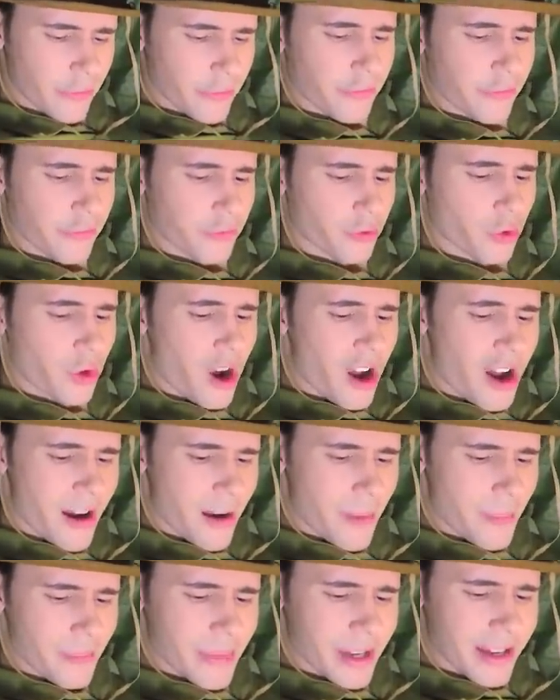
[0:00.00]

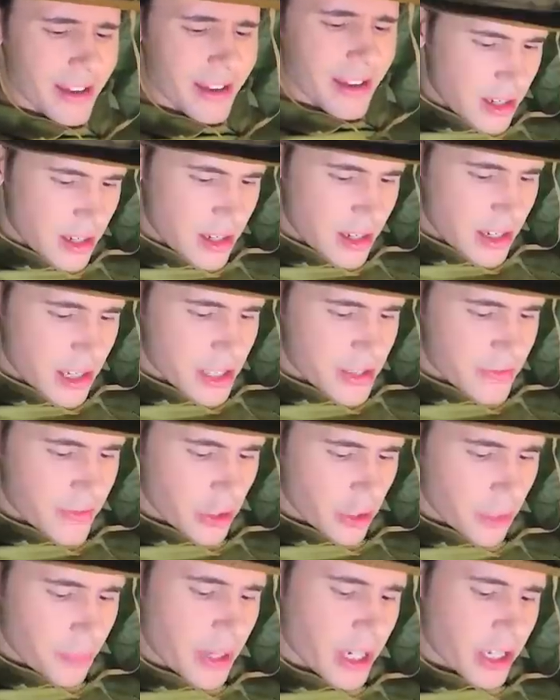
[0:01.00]
from? He's
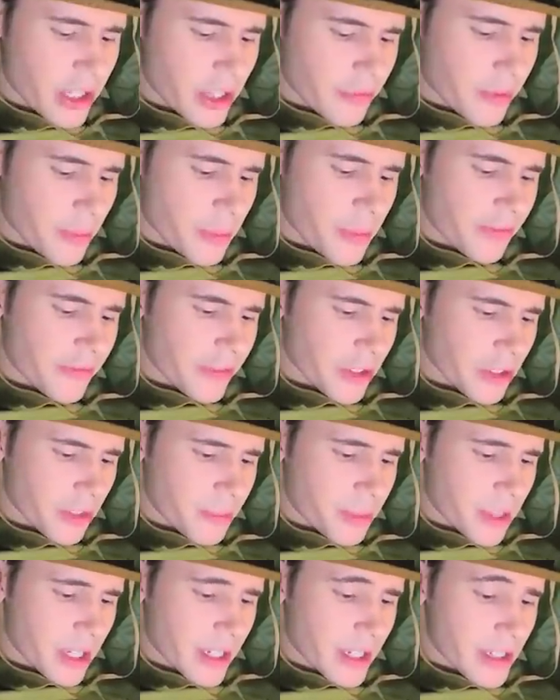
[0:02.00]
Filipino from the
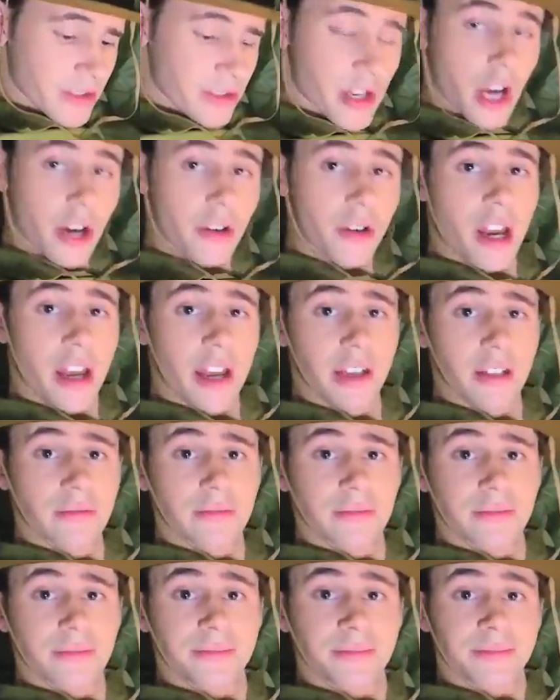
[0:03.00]
Philippines. All right.
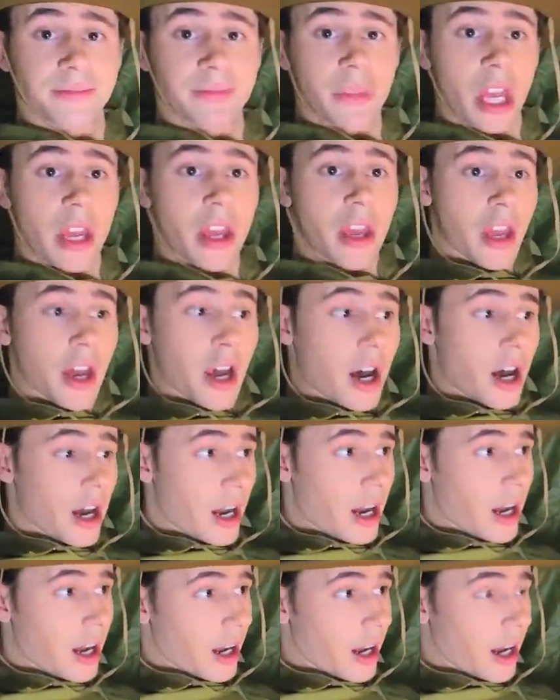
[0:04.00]

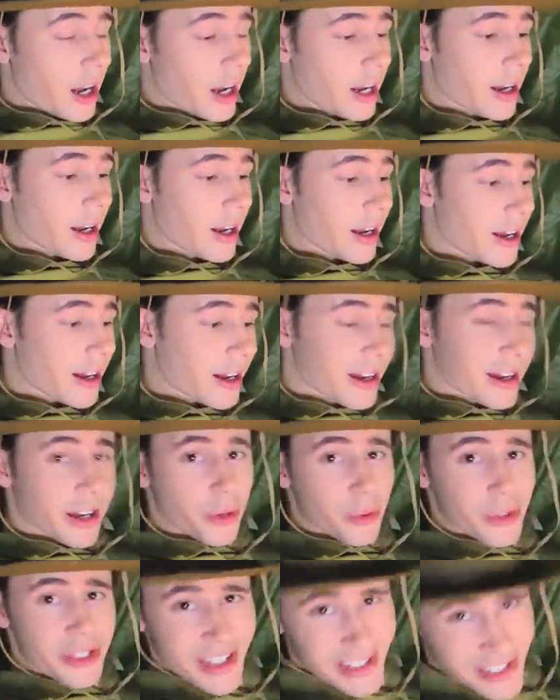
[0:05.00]
Uh,
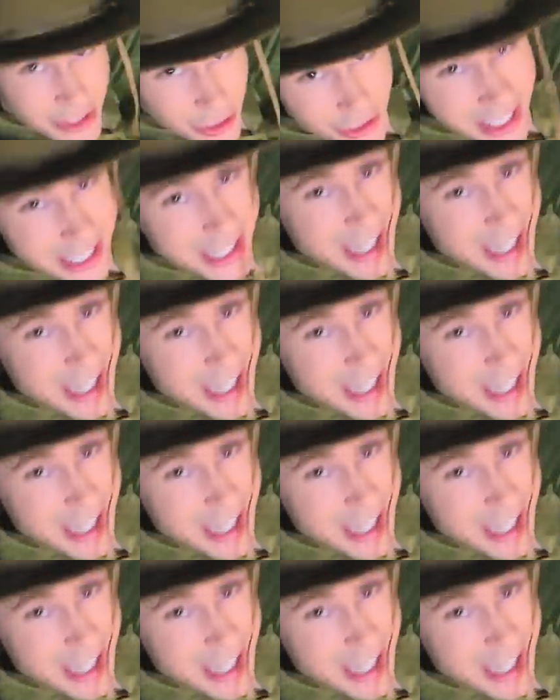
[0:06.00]
it was nice knowing you